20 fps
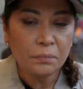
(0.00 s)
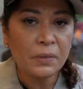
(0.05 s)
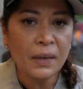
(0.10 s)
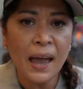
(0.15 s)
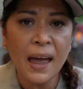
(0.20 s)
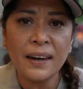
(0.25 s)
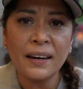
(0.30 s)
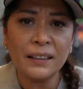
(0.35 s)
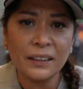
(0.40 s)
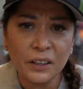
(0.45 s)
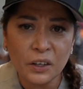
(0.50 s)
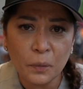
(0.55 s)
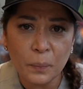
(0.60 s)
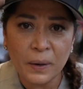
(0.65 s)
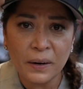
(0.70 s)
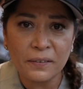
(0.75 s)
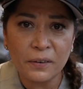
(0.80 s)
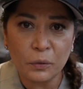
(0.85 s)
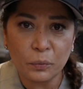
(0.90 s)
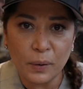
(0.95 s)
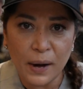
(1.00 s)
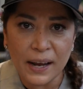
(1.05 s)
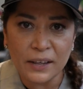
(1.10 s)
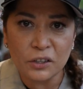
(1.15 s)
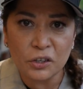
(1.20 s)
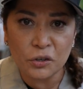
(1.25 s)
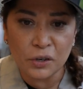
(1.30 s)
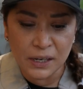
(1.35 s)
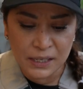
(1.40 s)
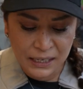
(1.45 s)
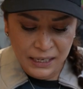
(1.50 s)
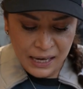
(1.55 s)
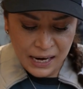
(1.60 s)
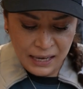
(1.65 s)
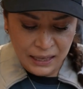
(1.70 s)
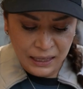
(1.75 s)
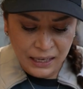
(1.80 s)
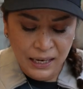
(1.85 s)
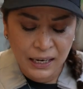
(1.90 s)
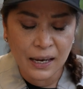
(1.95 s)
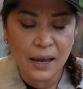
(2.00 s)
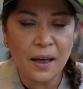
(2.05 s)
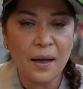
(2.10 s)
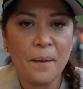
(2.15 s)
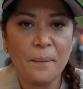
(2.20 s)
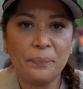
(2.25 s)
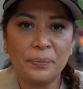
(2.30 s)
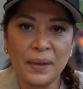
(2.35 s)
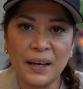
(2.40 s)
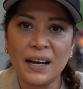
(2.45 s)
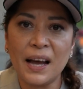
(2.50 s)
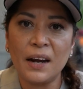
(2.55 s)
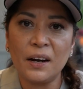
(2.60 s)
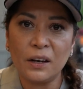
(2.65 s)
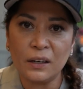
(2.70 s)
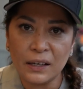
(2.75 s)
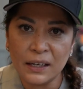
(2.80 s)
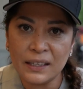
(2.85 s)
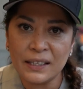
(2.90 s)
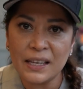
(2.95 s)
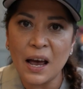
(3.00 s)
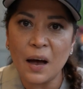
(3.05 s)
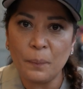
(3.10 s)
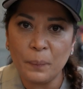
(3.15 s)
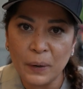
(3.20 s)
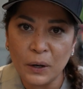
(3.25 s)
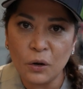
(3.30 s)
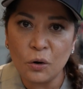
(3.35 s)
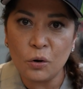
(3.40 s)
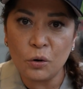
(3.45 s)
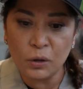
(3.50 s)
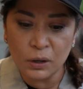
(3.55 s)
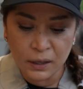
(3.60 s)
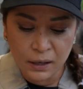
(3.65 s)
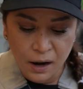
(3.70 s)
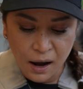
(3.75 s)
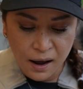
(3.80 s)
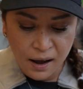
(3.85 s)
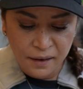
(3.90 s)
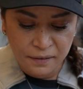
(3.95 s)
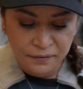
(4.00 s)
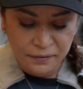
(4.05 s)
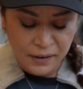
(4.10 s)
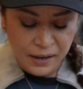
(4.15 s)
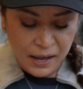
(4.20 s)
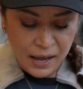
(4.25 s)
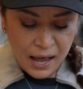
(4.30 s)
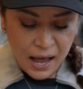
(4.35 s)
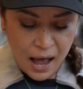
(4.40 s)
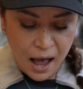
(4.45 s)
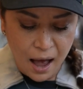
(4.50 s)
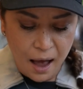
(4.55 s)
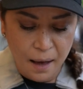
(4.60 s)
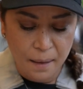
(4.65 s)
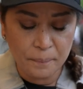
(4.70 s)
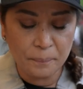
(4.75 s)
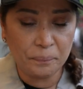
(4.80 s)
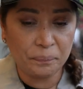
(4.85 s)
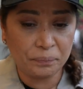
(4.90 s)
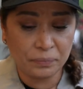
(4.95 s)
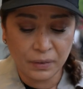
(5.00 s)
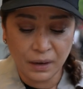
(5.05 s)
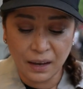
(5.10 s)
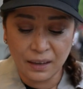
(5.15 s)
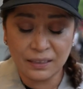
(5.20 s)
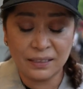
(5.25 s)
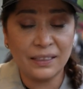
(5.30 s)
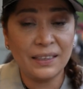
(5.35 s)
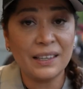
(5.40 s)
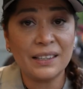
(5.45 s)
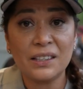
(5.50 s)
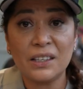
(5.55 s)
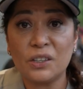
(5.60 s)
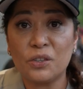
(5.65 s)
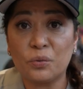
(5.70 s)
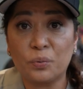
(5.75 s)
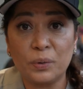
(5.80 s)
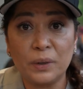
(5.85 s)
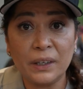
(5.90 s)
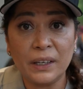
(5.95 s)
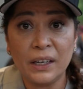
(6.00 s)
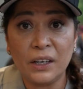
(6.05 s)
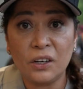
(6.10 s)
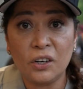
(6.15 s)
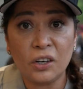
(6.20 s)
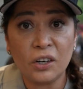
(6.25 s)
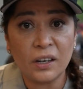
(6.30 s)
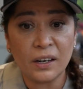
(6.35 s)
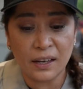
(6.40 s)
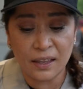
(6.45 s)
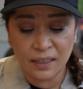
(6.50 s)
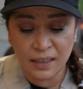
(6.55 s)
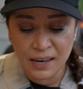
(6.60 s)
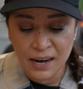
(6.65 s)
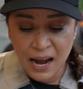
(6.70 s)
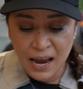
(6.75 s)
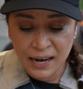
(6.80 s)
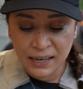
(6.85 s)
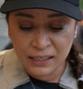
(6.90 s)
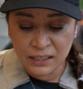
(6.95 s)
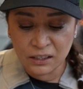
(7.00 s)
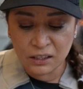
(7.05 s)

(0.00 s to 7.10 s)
and a little bit of a ranch dressing, I think, that kind of is helping cool it off. This is really good. The nice